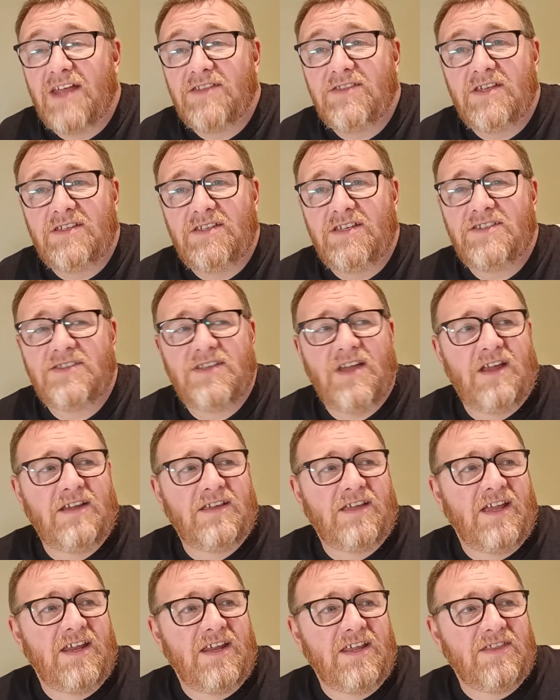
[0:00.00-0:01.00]
and then you
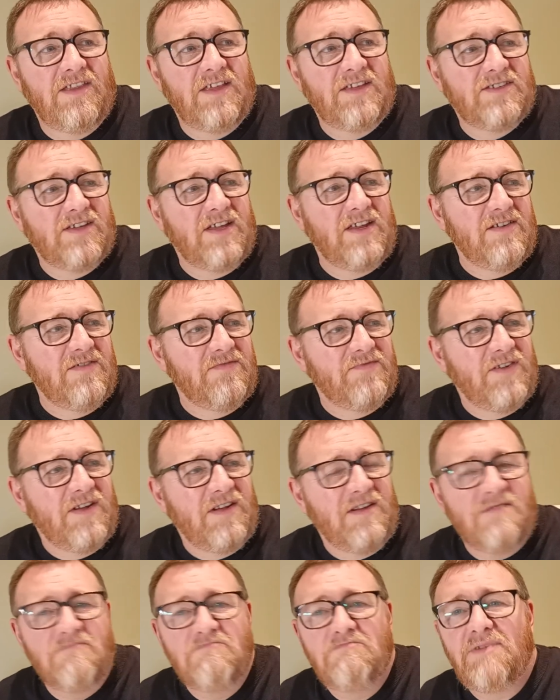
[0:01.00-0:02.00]
start getting this kind of
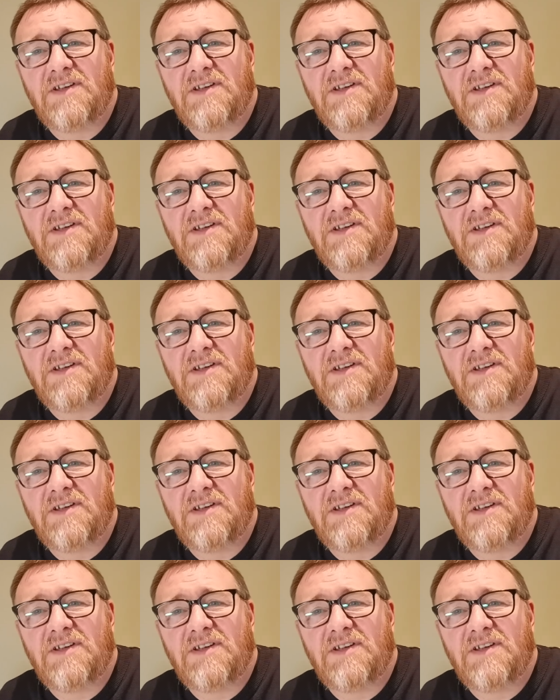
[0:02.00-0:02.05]
uh,